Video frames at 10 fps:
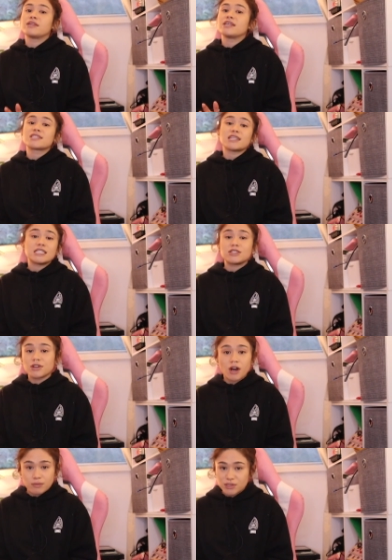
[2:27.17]
things I need to
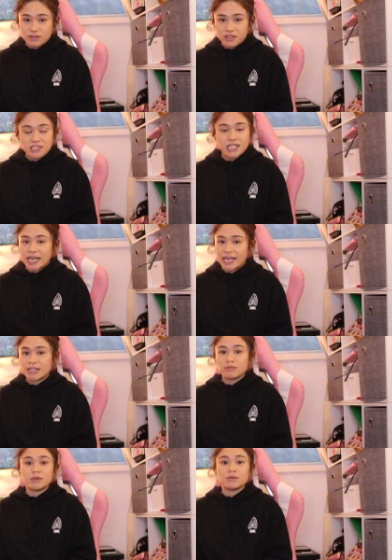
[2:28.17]
accomplish for the day
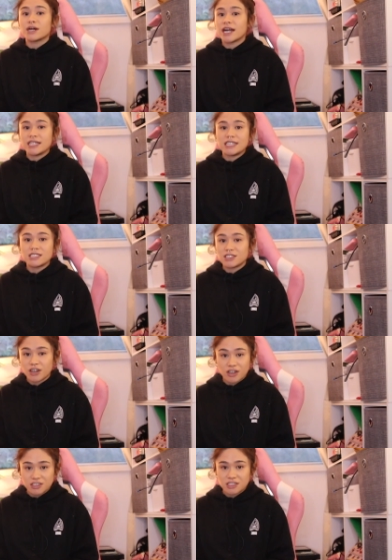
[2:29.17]
and people I need to
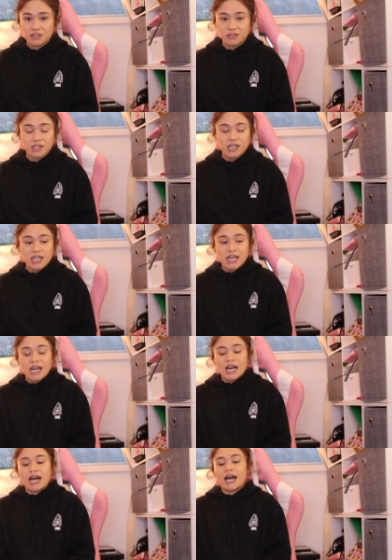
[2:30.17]
talk to,
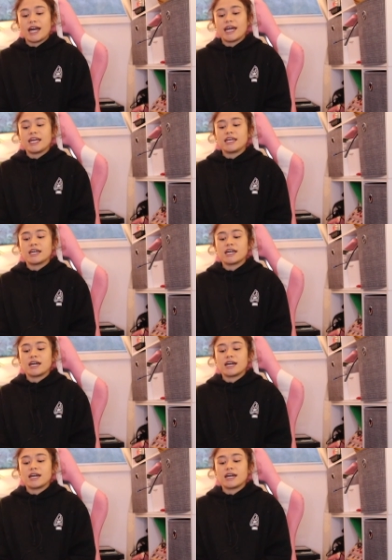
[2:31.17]
I